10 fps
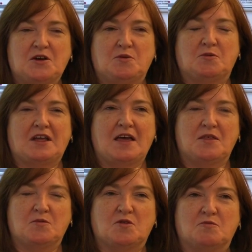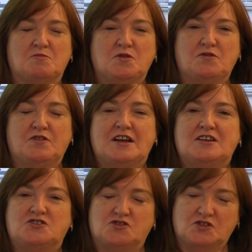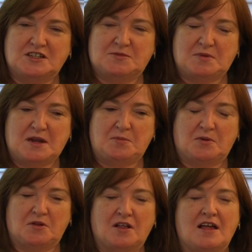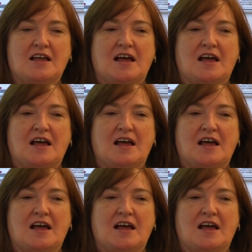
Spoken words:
we would get them up, moving, talking to people,